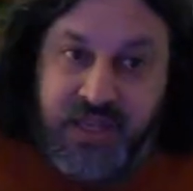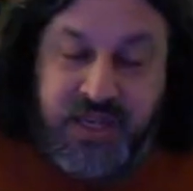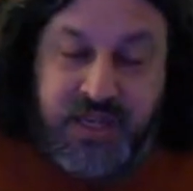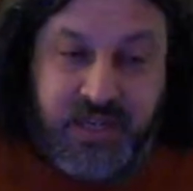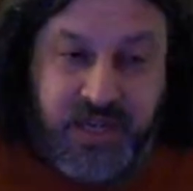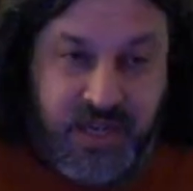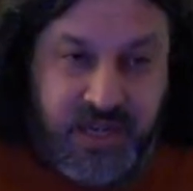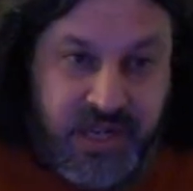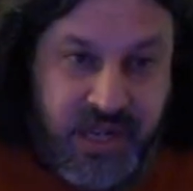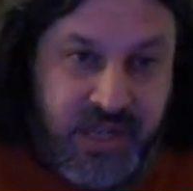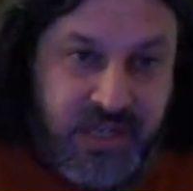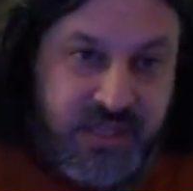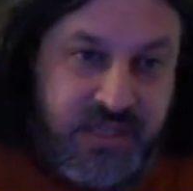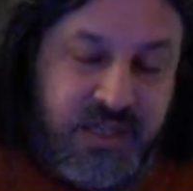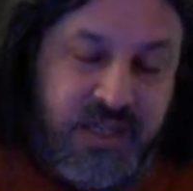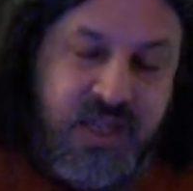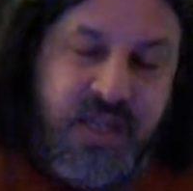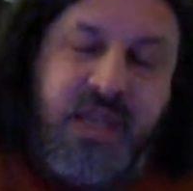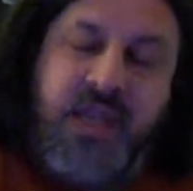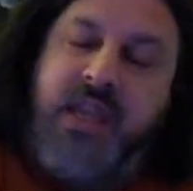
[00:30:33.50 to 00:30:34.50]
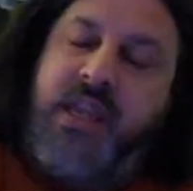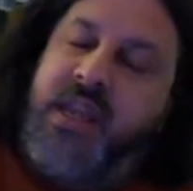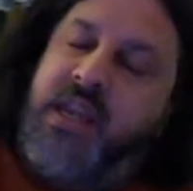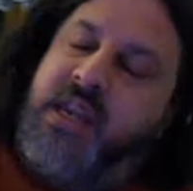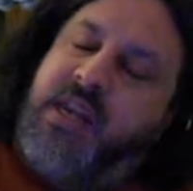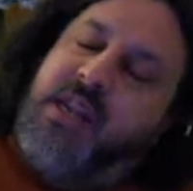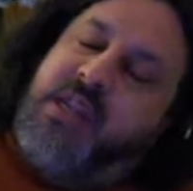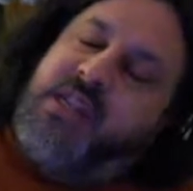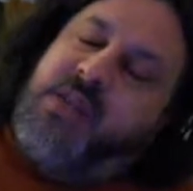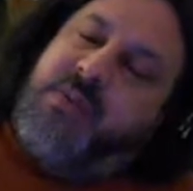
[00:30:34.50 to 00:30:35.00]
in the D N S,
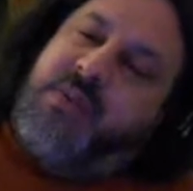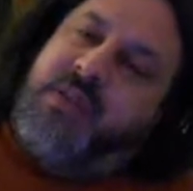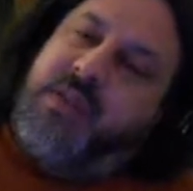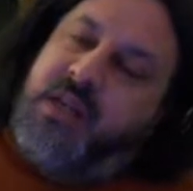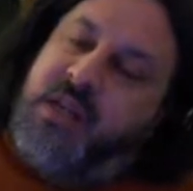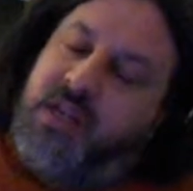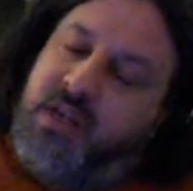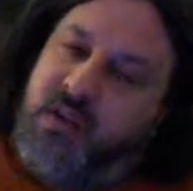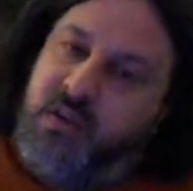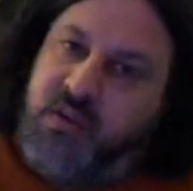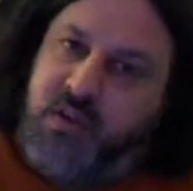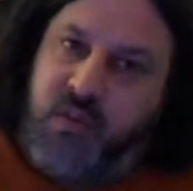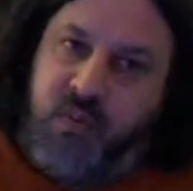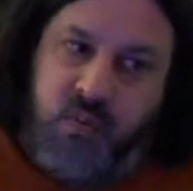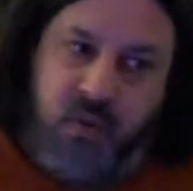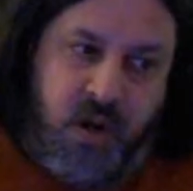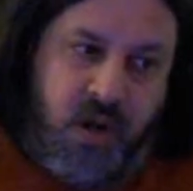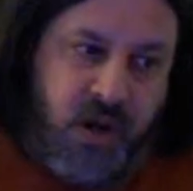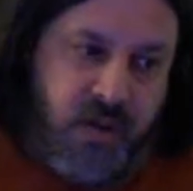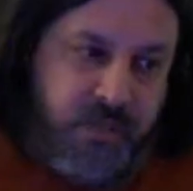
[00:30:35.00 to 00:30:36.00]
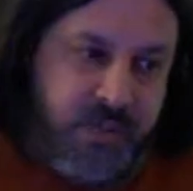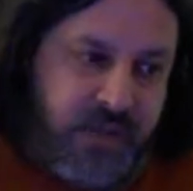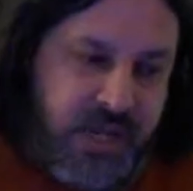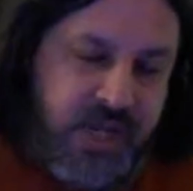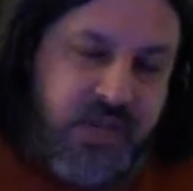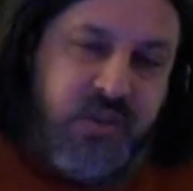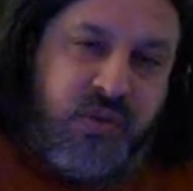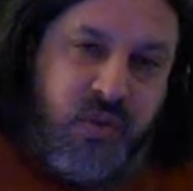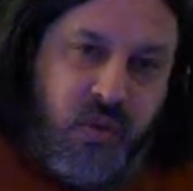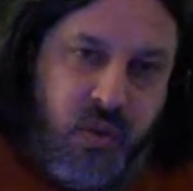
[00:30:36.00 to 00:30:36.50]
it ends up sending you to the wrong
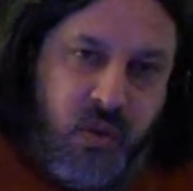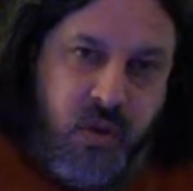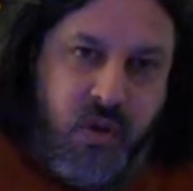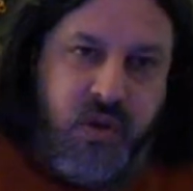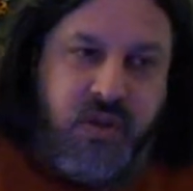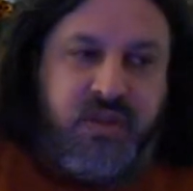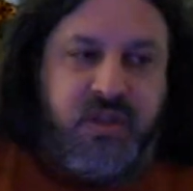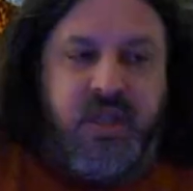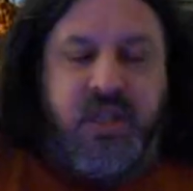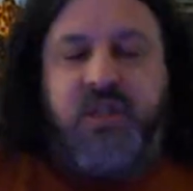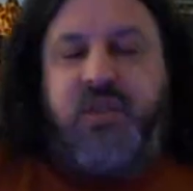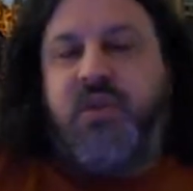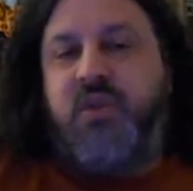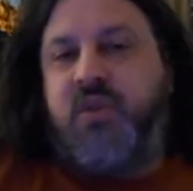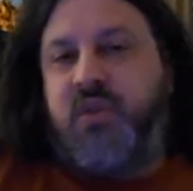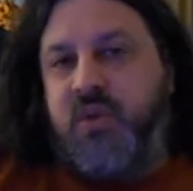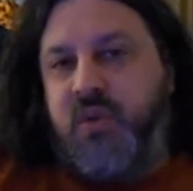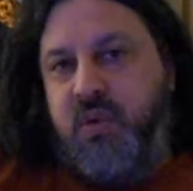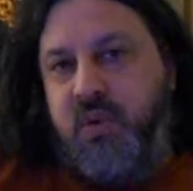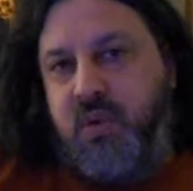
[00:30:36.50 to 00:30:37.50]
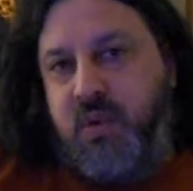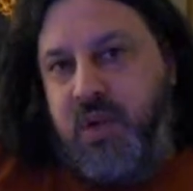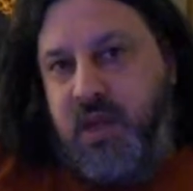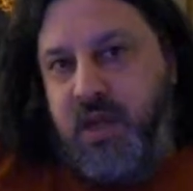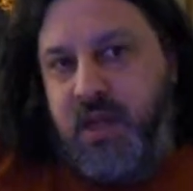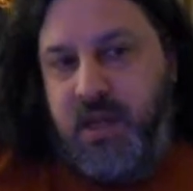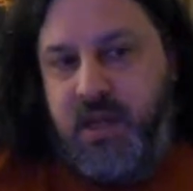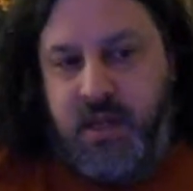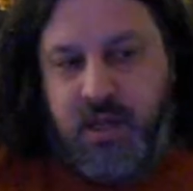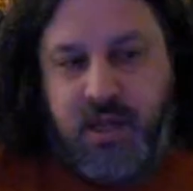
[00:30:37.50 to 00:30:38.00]
place, or sends you to
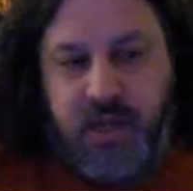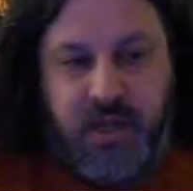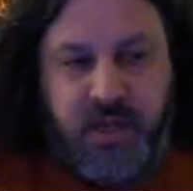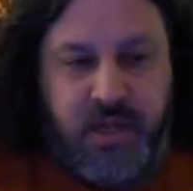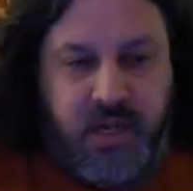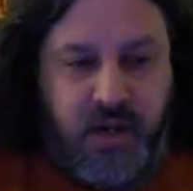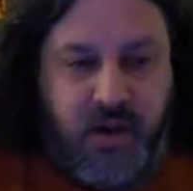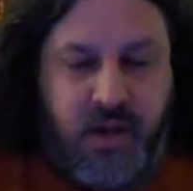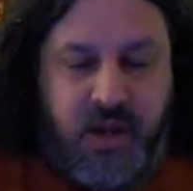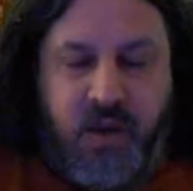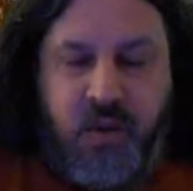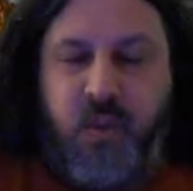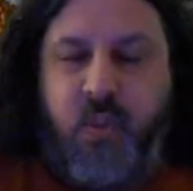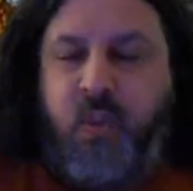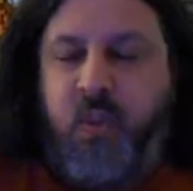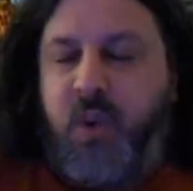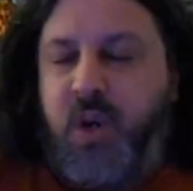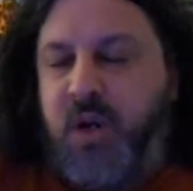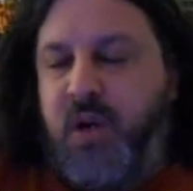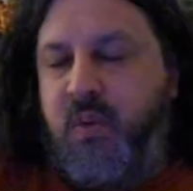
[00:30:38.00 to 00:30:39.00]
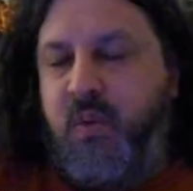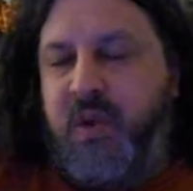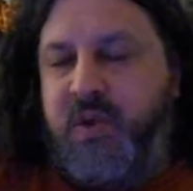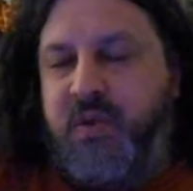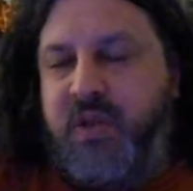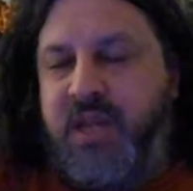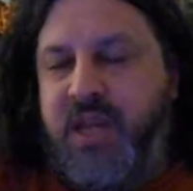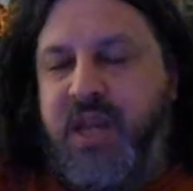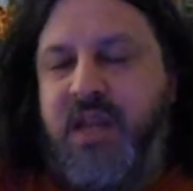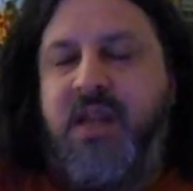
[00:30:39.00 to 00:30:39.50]
uh, an area when
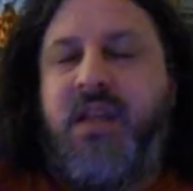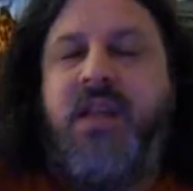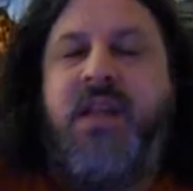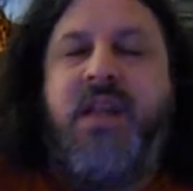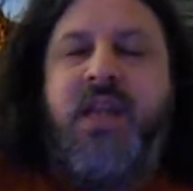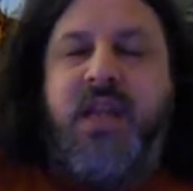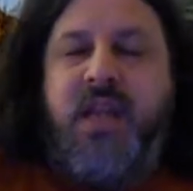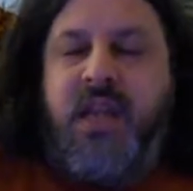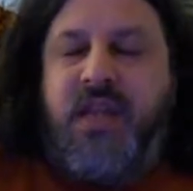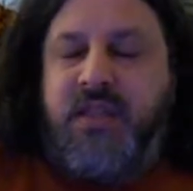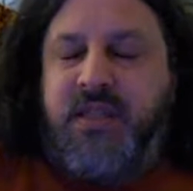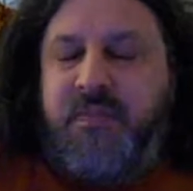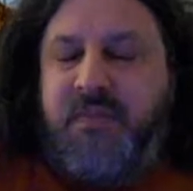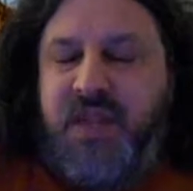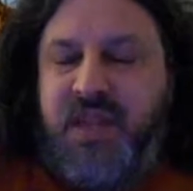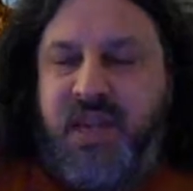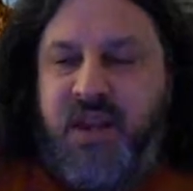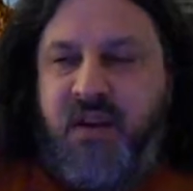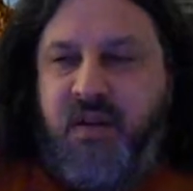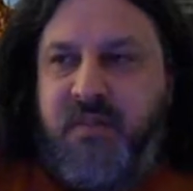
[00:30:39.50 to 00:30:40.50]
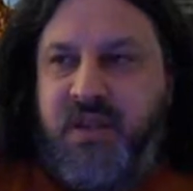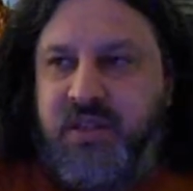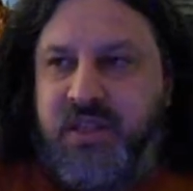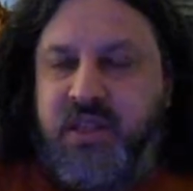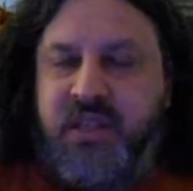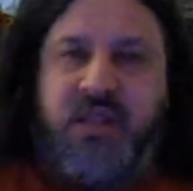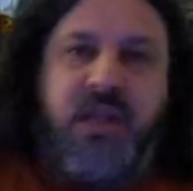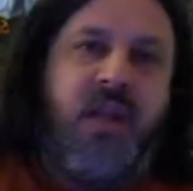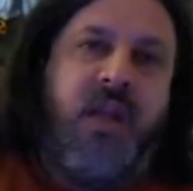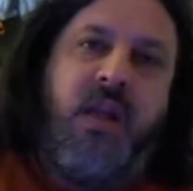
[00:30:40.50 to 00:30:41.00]
what you get is an error
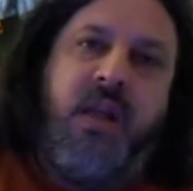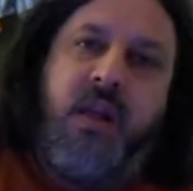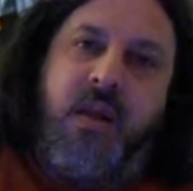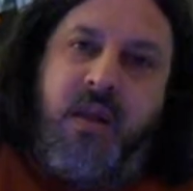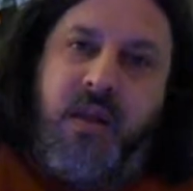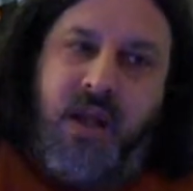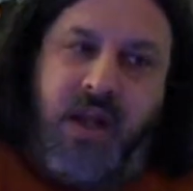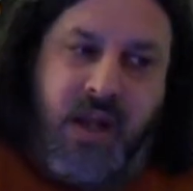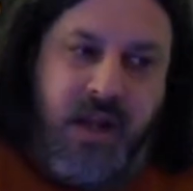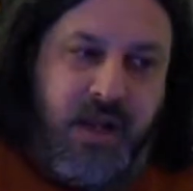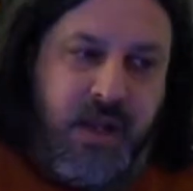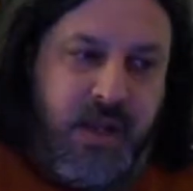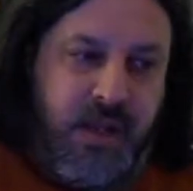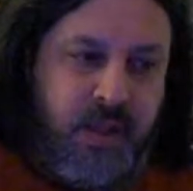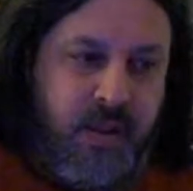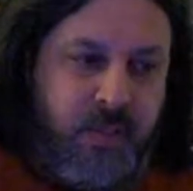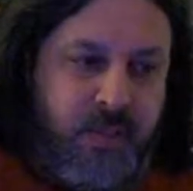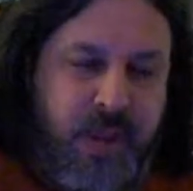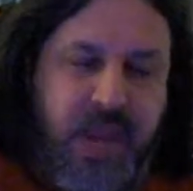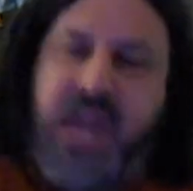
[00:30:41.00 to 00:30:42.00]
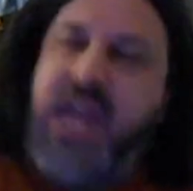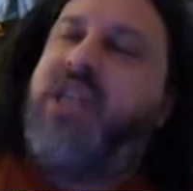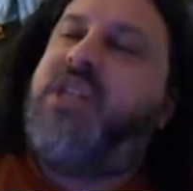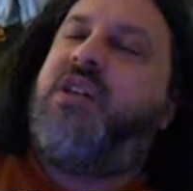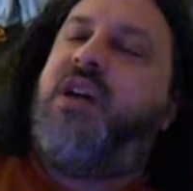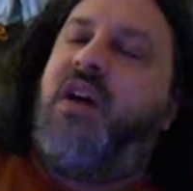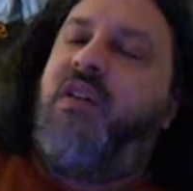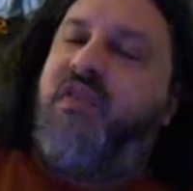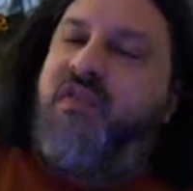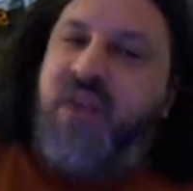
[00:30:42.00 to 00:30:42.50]
message, uh,
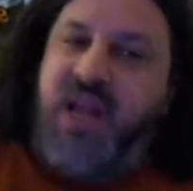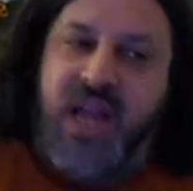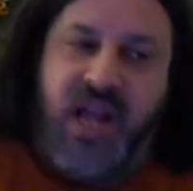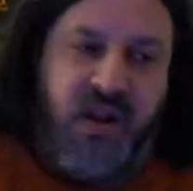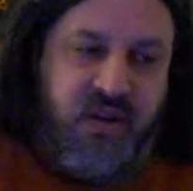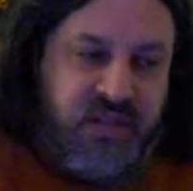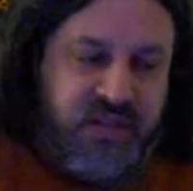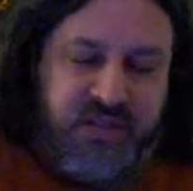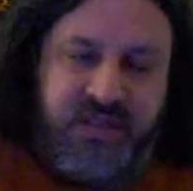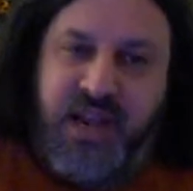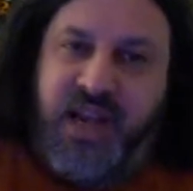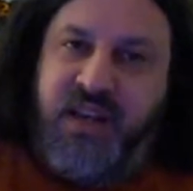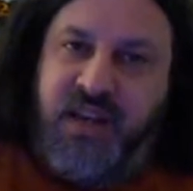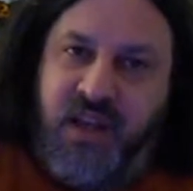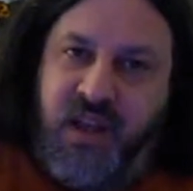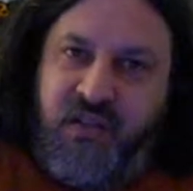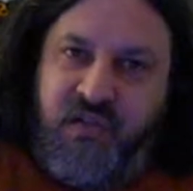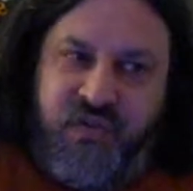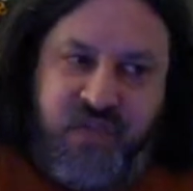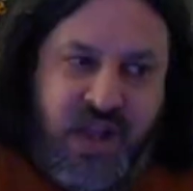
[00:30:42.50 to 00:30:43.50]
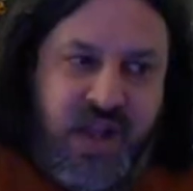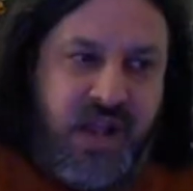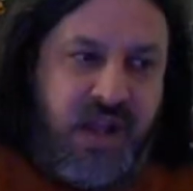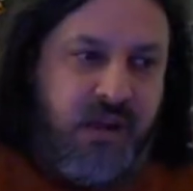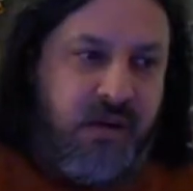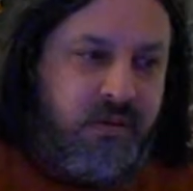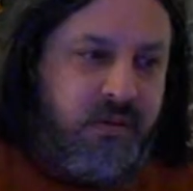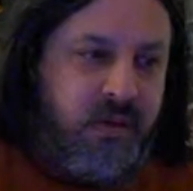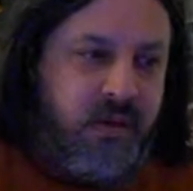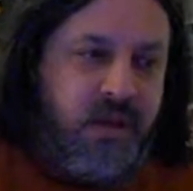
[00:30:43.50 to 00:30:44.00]
page not found, site not
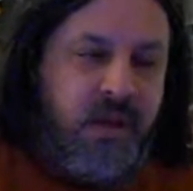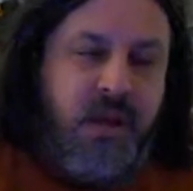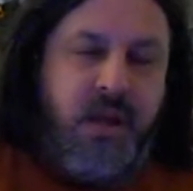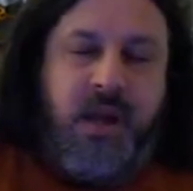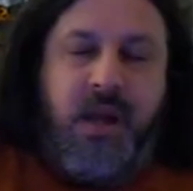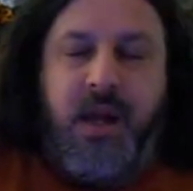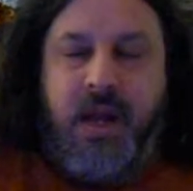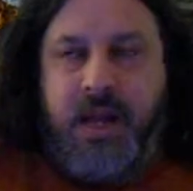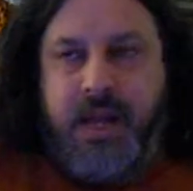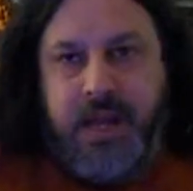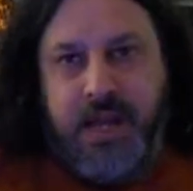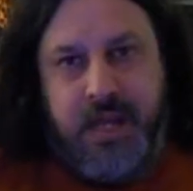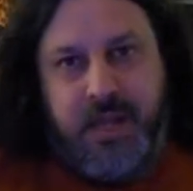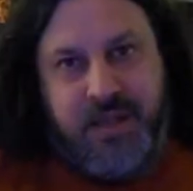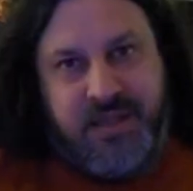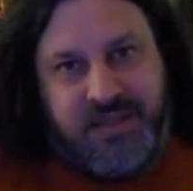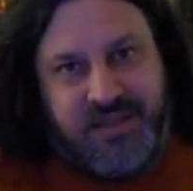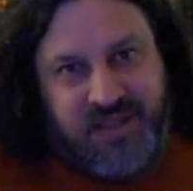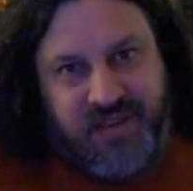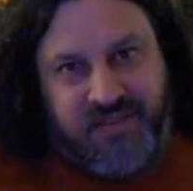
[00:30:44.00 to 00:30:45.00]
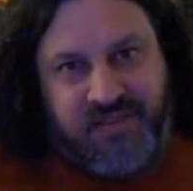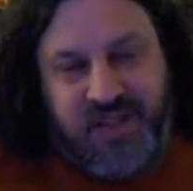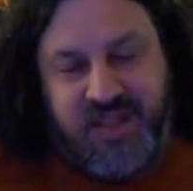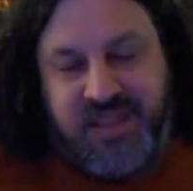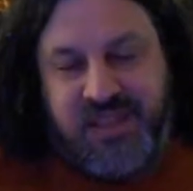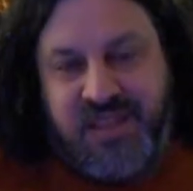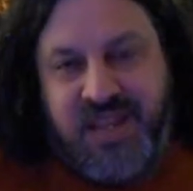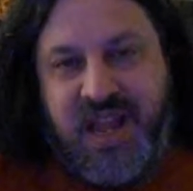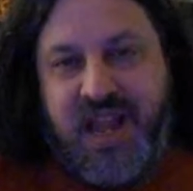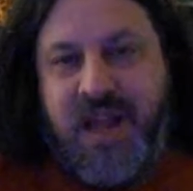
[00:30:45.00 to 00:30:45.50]
found, uh, stuff
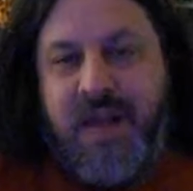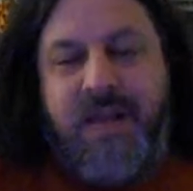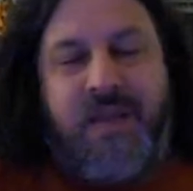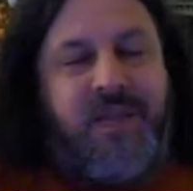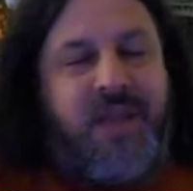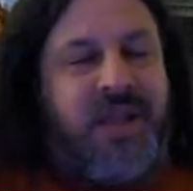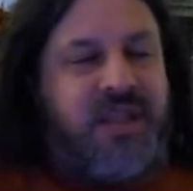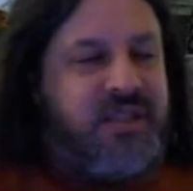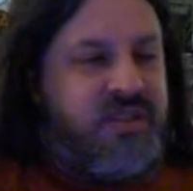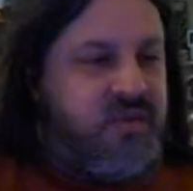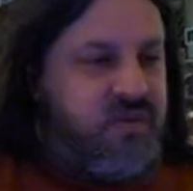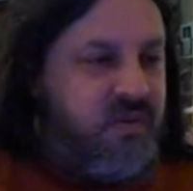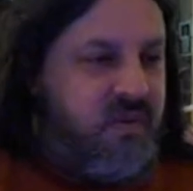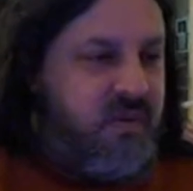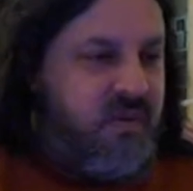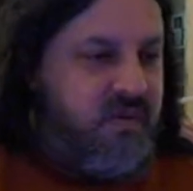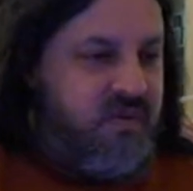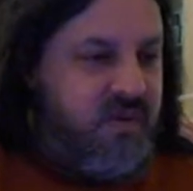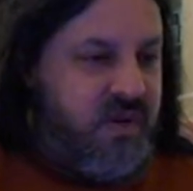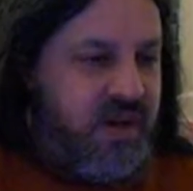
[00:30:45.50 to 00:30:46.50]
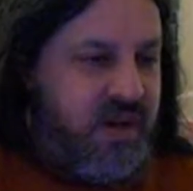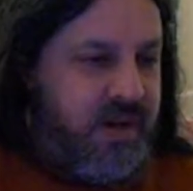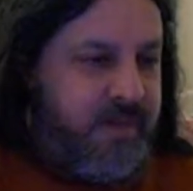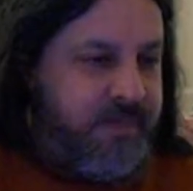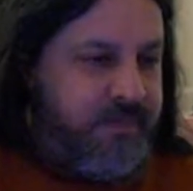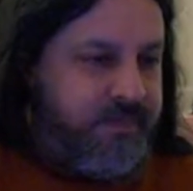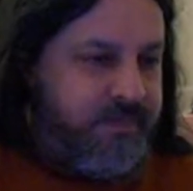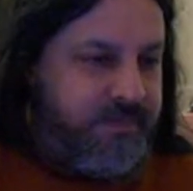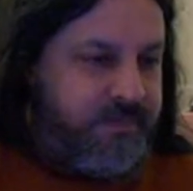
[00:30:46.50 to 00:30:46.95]
like that. And that's sort of uh,